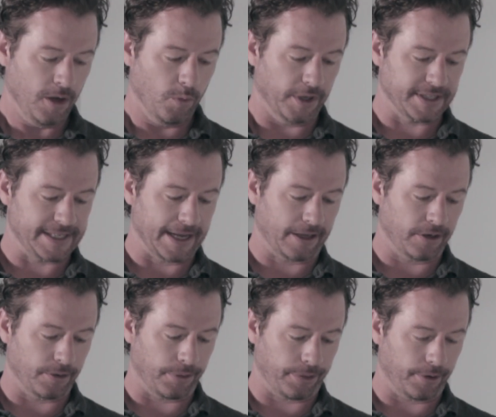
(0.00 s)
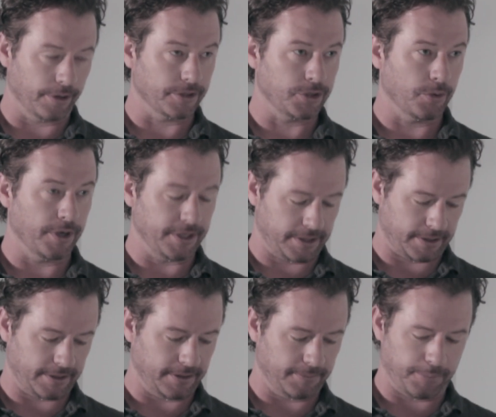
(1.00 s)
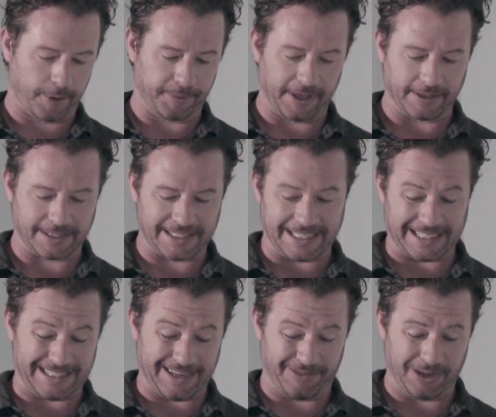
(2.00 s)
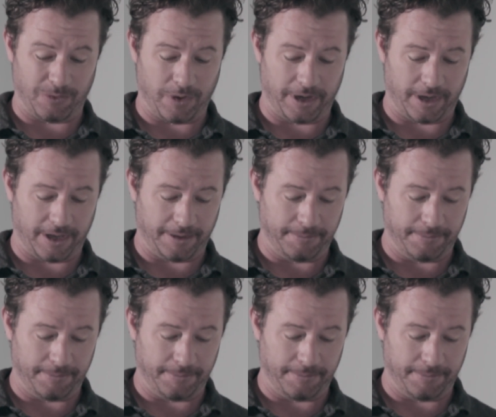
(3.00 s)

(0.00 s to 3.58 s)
second or third choice? Probably get 6, 7 to 1 on him.